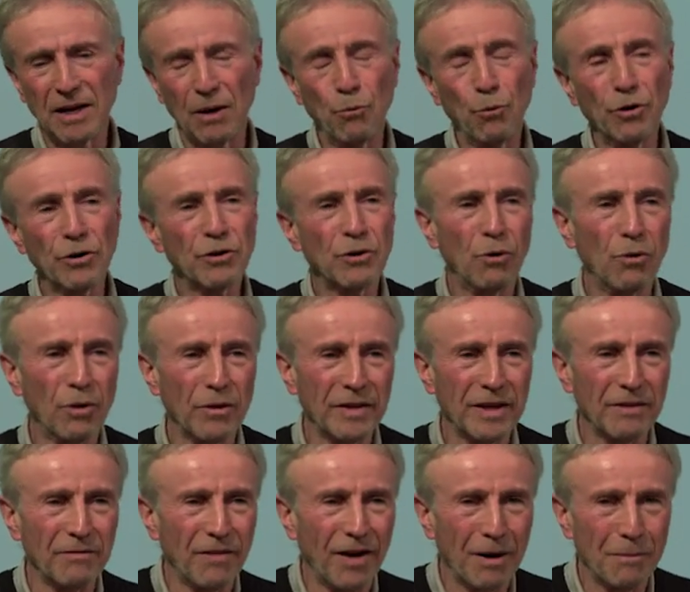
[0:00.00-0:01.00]
And we're told
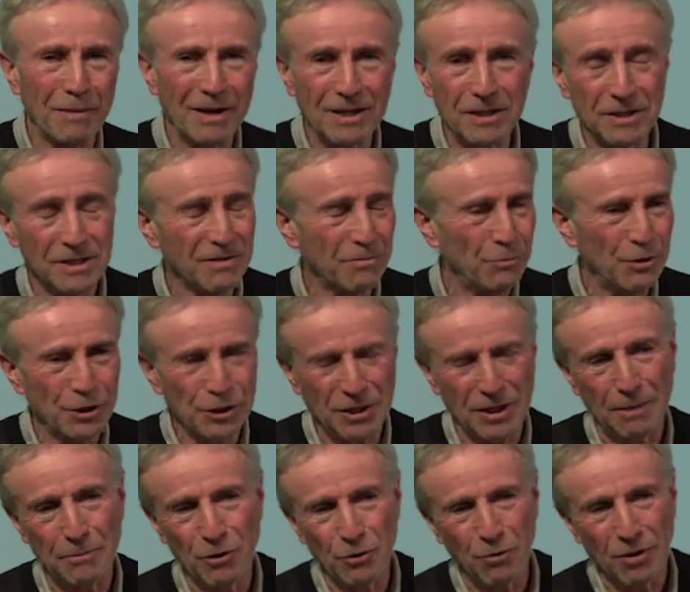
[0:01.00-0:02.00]
the environmentalists of British
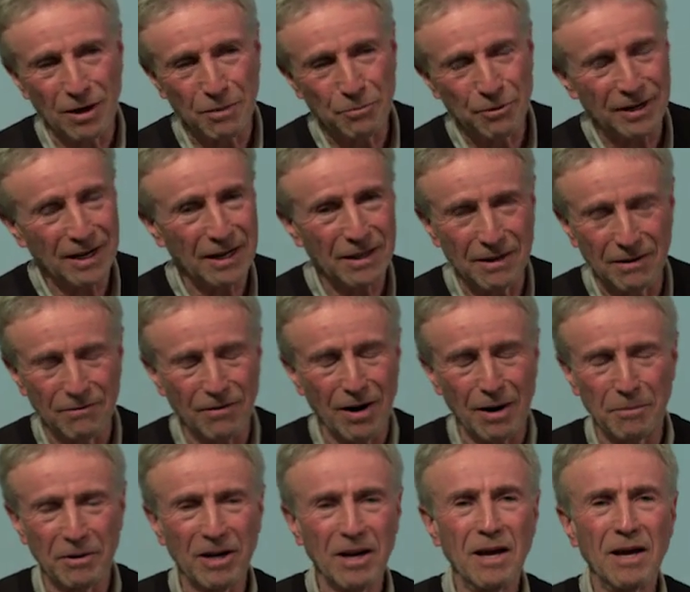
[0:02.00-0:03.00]
Columbia want to protect the
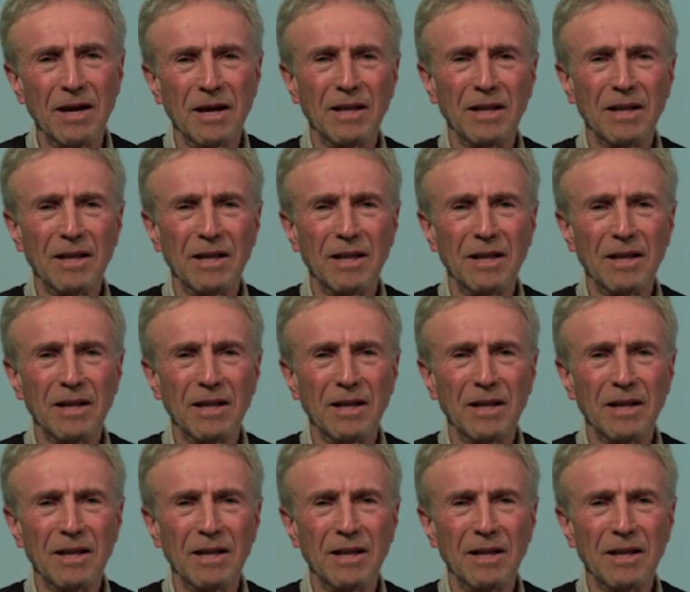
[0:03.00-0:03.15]
environment,